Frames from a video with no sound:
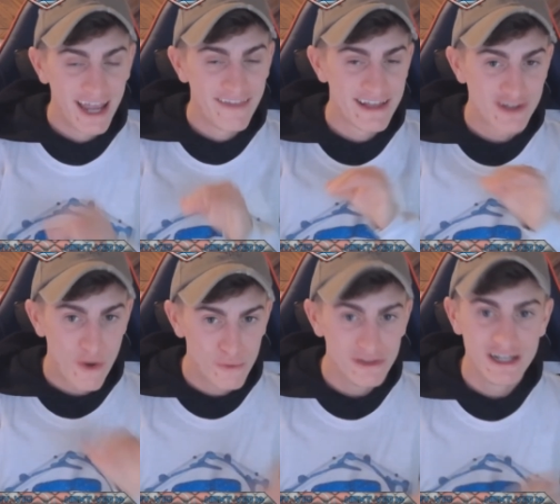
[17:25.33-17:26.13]
And that's
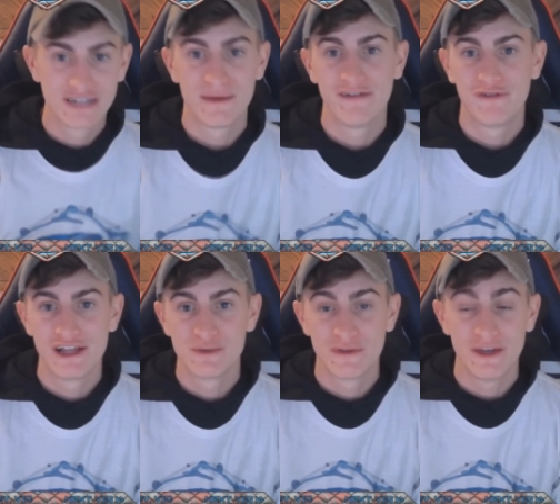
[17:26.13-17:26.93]
only because my
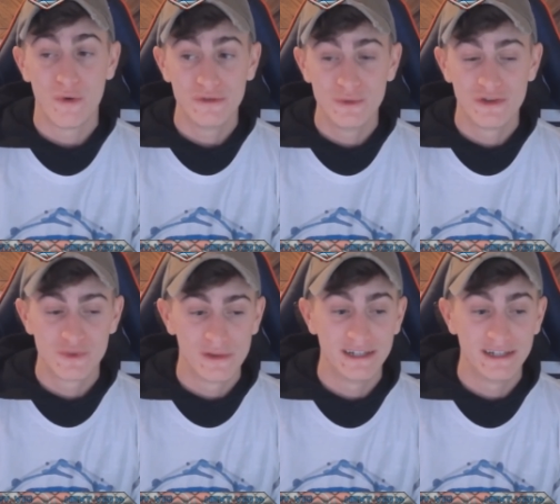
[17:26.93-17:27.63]
friends were the only ones